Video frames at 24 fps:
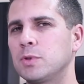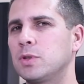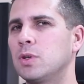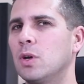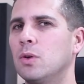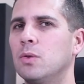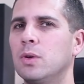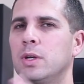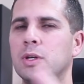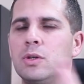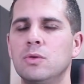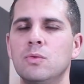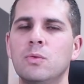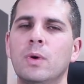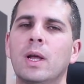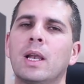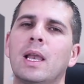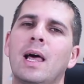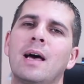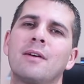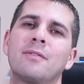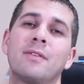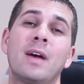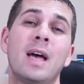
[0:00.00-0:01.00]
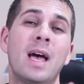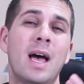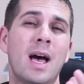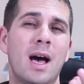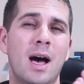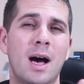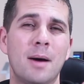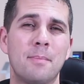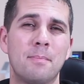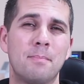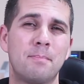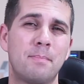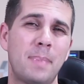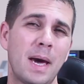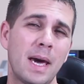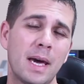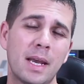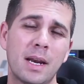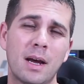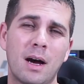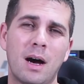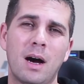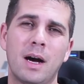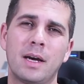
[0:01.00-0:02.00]
so you will have a
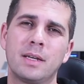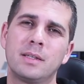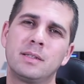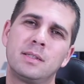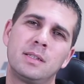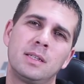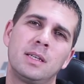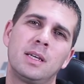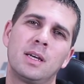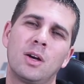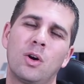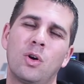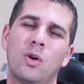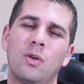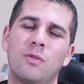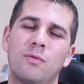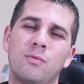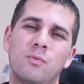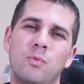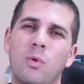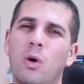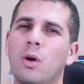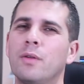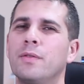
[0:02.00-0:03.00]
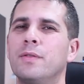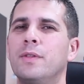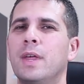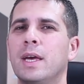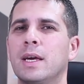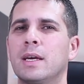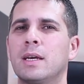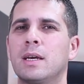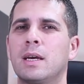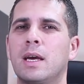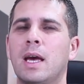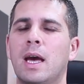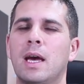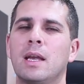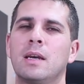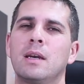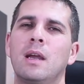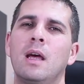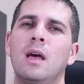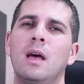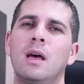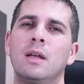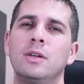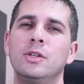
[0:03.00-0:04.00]
better idea idea of what they can
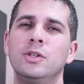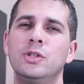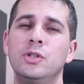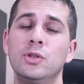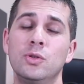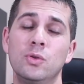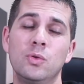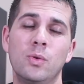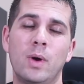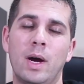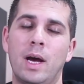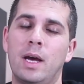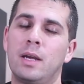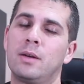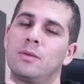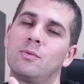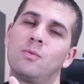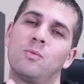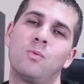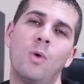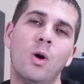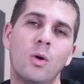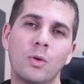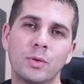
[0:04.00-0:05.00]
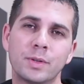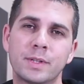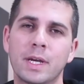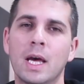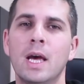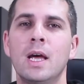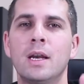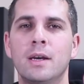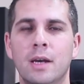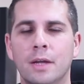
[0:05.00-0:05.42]
do and won't.